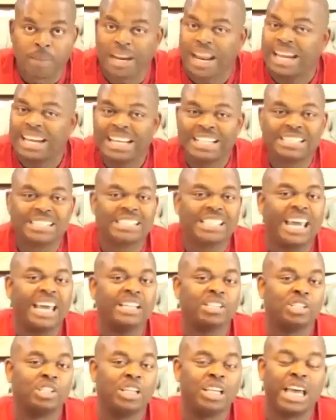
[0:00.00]
But I didn't
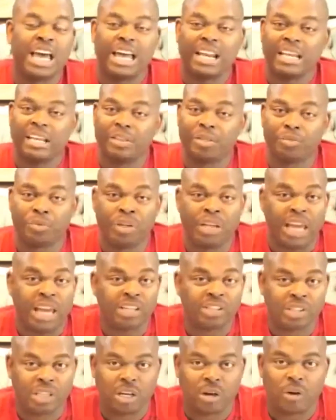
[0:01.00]
say she got in 3
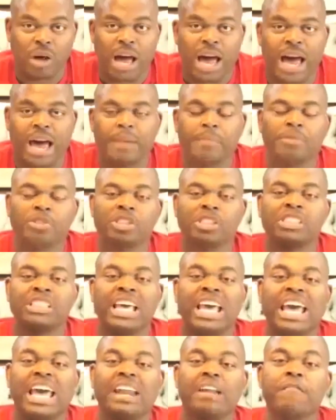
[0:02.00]
days ago. I'm
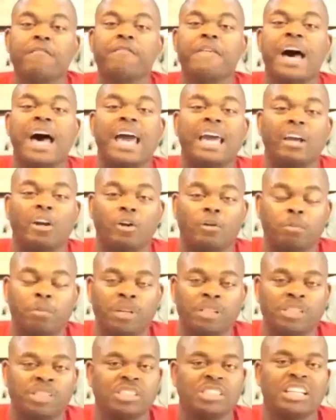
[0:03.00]
just edifying her
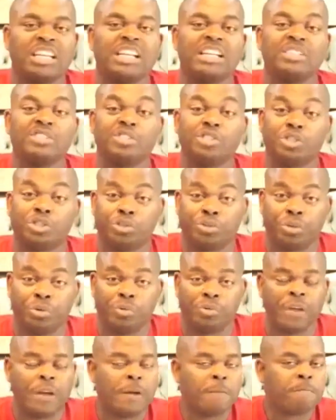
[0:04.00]
business, and it is the
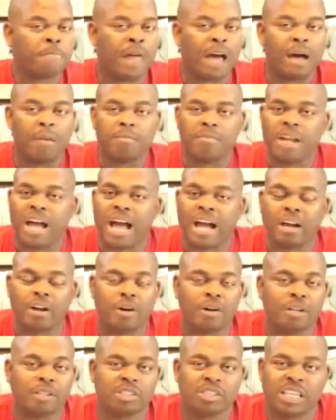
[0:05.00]
truth. I'm not
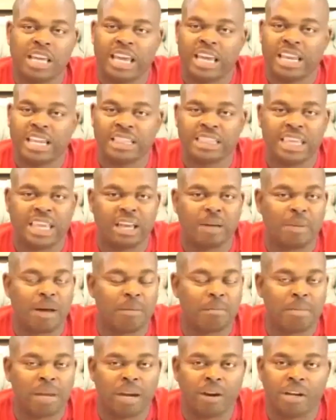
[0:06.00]
going to say anything
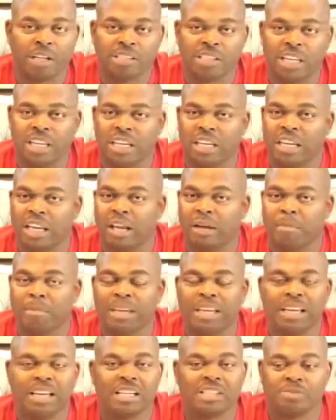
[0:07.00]
about Mary's income
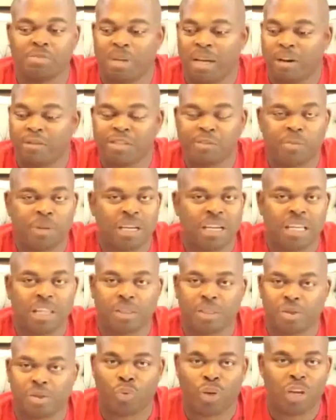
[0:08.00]
because Mary's been
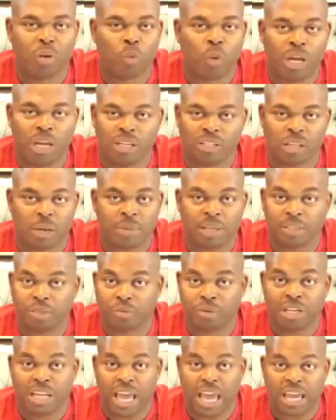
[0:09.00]

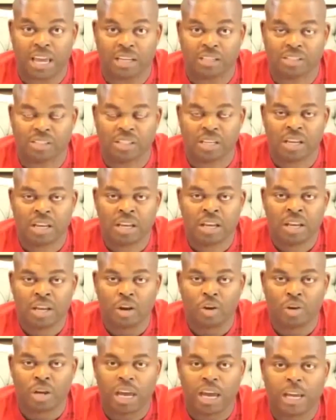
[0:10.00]
3 days.
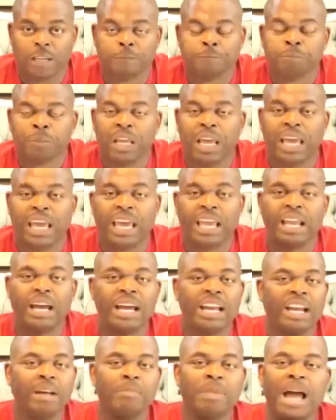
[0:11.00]
Okay? And
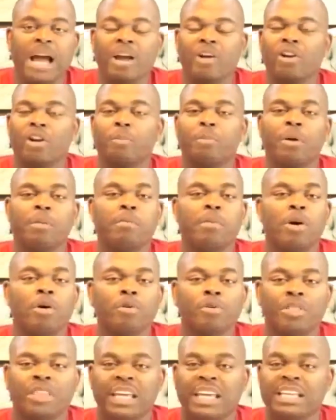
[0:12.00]
I'm not going to
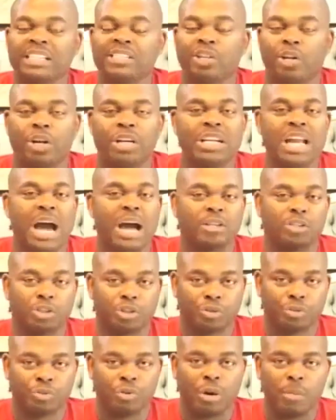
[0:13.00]
promote things that are not
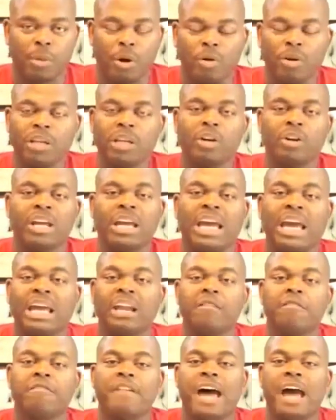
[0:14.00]
true. I'm only going to
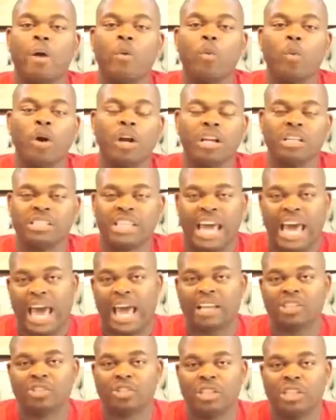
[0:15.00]
edify what is
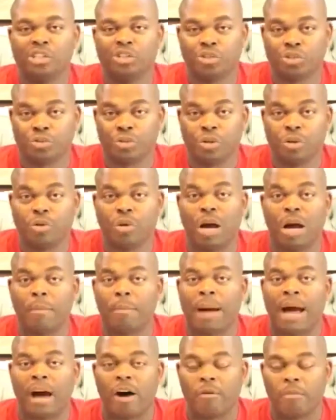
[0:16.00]
actually true
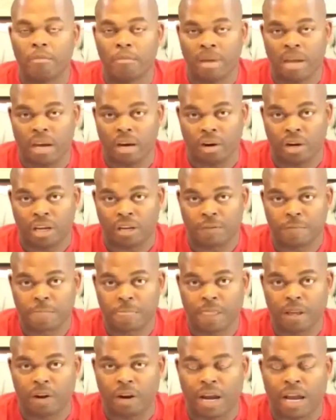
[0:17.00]
about Mary.
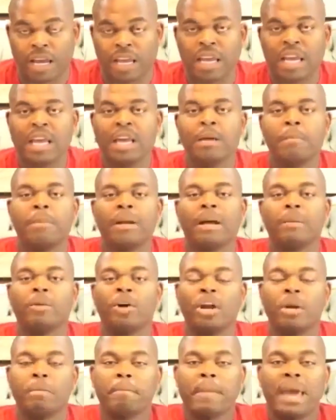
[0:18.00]
All right? But I'm
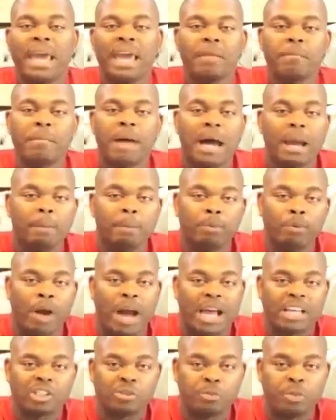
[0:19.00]
going to make my
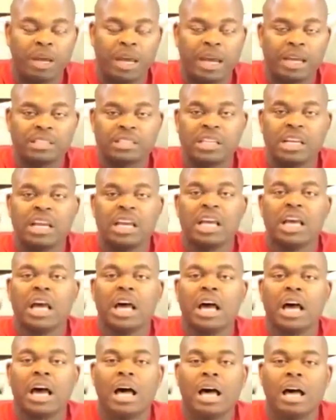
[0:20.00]
prospect
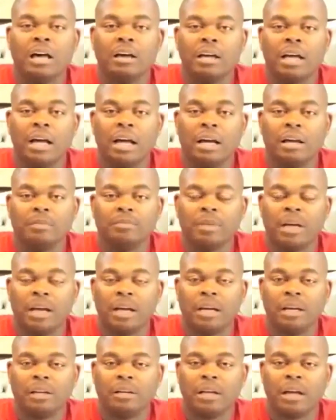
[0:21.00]

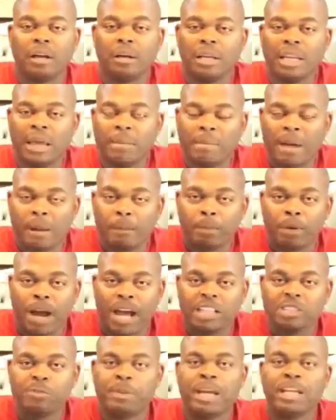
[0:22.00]
let my
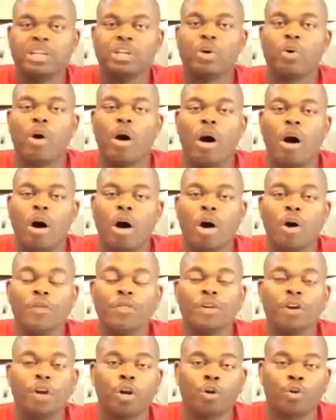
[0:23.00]
prospect know
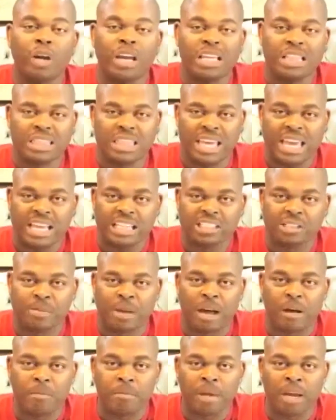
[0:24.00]
all the great things
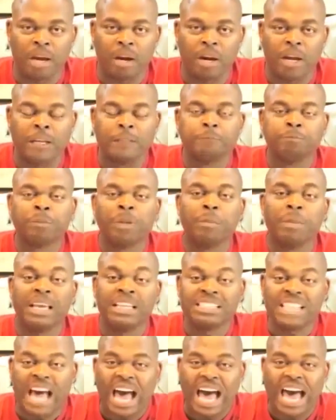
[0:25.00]
about Mary,
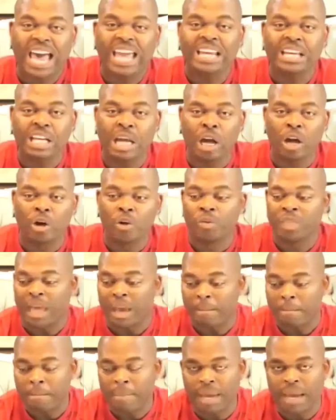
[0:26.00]
because I know
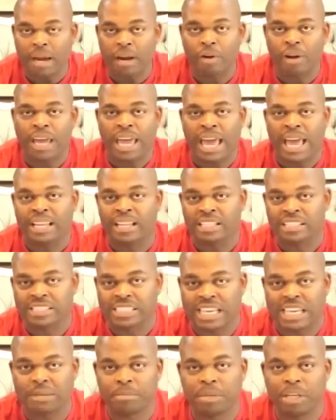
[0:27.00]
that Mary had the
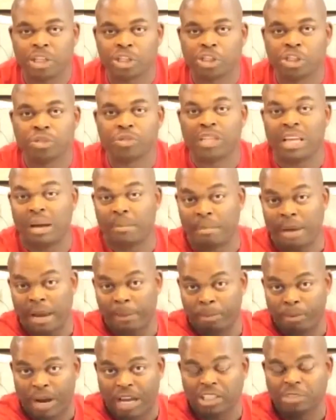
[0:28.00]
same issue that
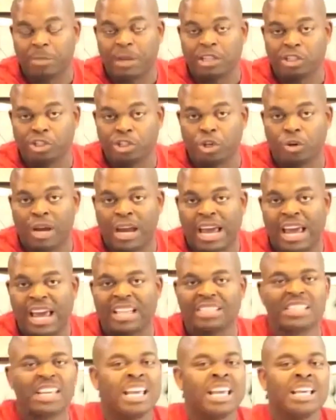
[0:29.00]
my prospect Joe
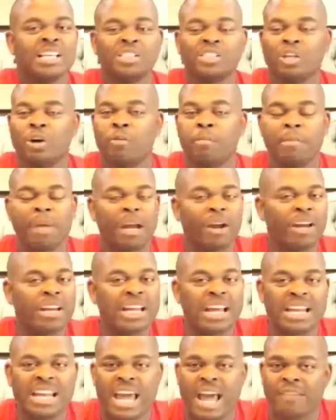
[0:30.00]
has. So Mary
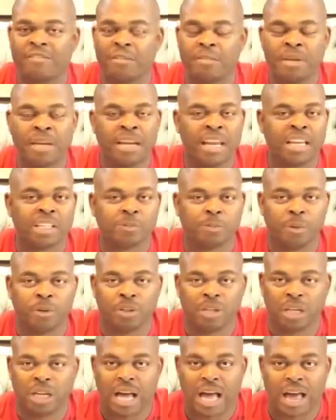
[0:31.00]
doesn't have to be an expert
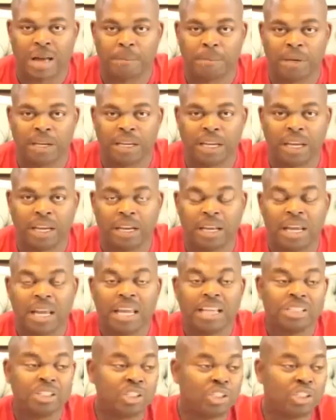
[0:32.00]
in the comp plan.